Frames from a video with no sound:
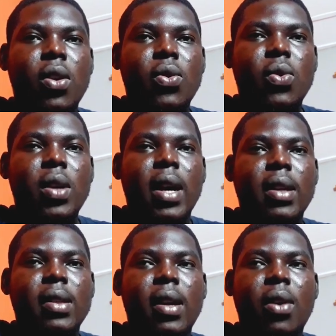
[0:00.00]
guys
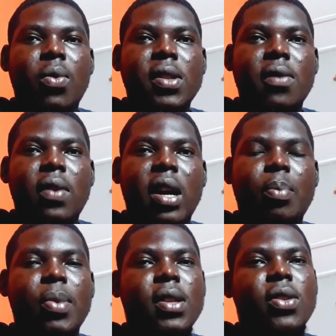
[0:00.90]
that whatever
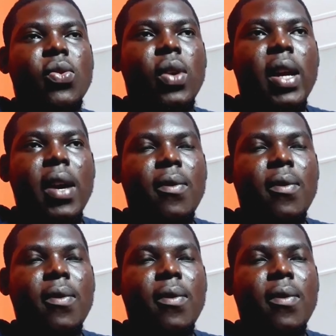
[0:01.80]
happens in your life,